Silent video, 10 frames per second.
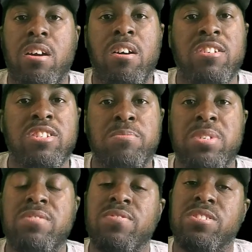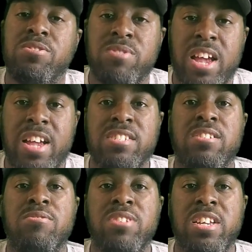Arthur Smith, you guys
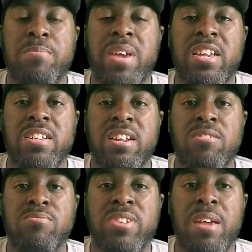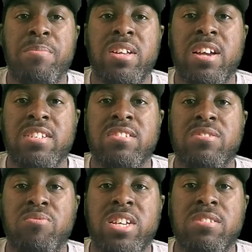know, did make it known that because of
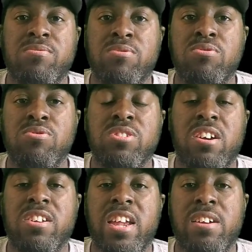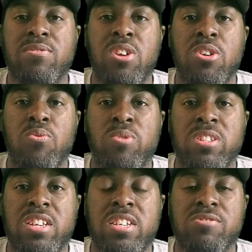the way the rules are now
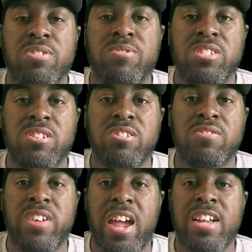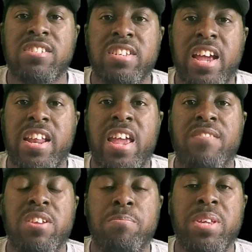with injury reserve, guys are not
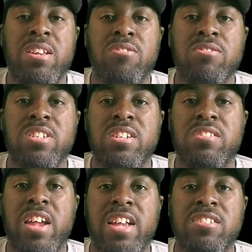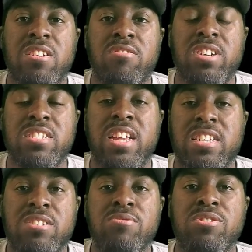having to be on there as long as they
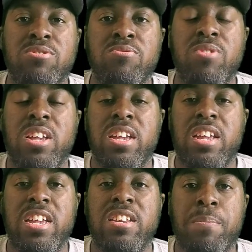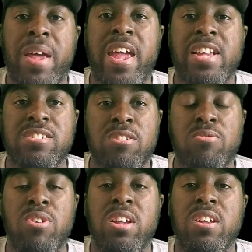used to in the past.
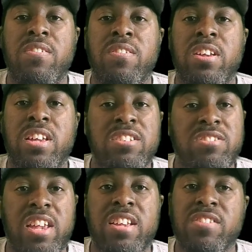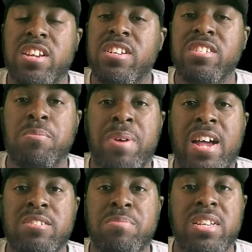So he's saying there is a
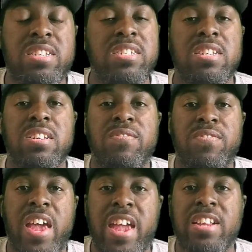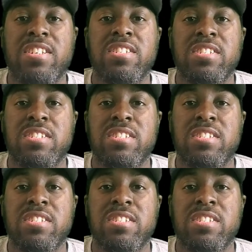possibility that